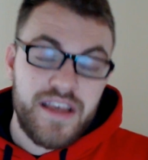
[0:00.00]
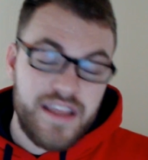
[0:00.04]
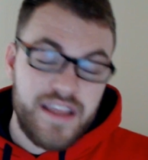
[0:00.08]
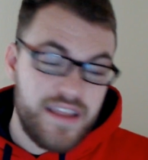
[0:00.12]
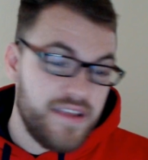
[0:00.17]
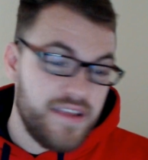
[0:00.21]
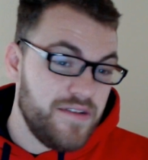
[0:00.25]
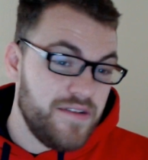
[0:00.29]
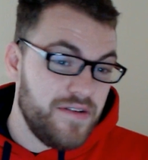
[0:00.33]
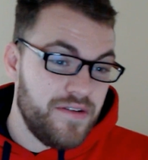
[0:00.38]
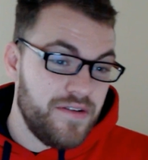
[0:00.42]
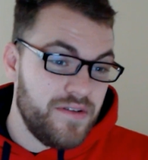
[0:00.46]

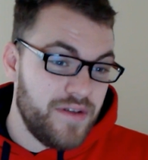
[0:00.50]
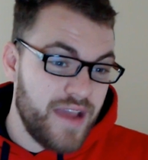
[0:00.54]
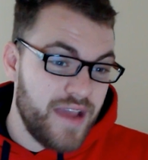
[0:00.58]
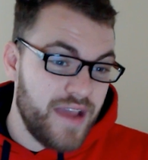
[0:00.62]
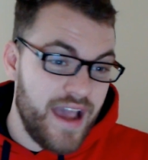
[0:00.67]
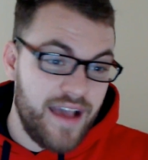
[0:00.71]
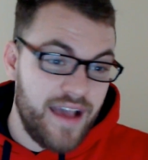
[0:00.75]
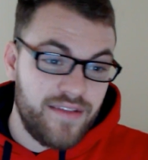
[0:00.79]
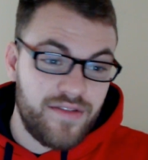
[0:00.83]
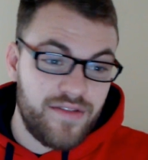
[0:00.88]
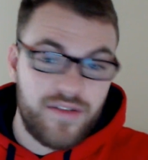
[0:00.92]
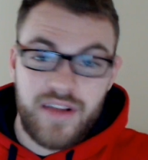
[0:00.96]
You
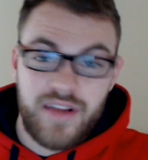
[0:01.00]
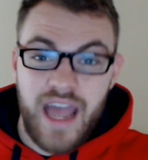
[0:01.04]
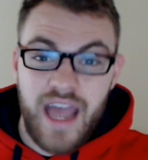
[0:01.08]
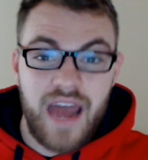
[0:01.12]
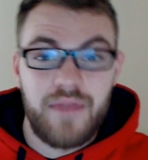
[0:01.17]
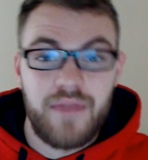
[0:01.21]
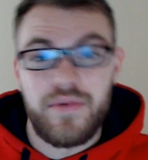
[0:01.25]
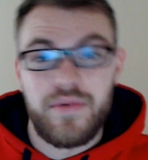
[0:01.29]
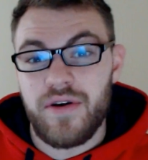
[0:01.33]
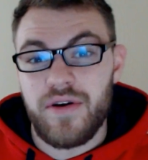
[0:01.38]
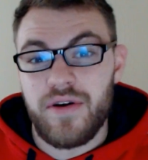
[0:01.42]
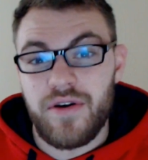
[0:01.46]
guys are got
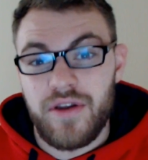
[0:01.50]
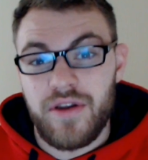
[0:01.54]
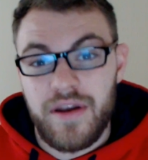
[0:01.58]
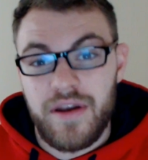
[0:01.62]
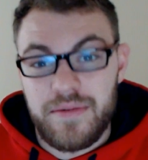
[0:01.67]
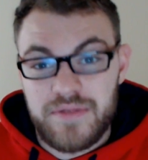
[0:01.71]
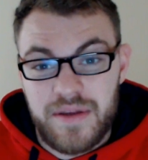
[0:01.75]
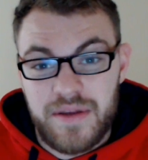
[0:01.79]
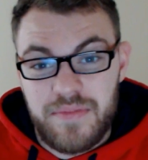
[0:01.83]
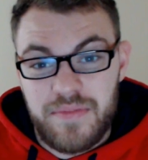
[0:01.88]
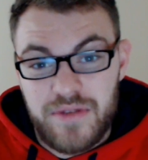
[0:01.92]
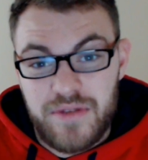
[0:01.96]
to be cooking
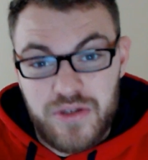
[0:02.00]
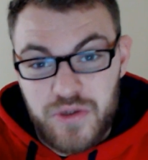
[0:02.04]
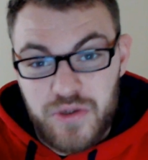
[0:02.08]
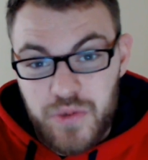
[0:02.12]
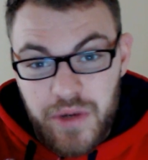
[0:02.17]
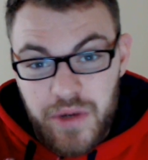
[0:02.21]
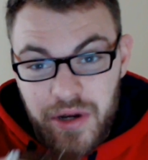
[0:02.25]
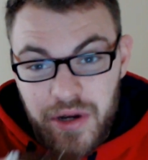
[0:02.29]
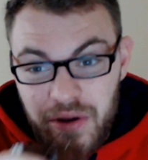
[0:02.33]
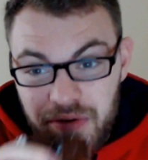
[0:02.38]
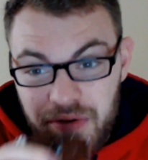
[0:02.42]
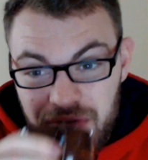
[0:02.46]
up something
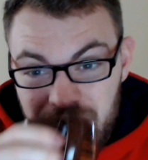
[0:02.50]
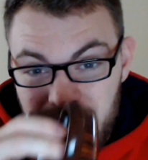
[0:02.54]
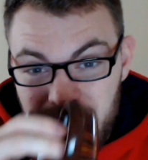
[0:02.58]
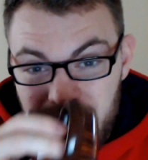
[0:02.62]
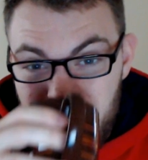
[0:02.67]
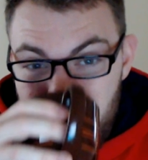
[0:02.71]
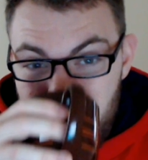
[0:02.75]
sweet over there.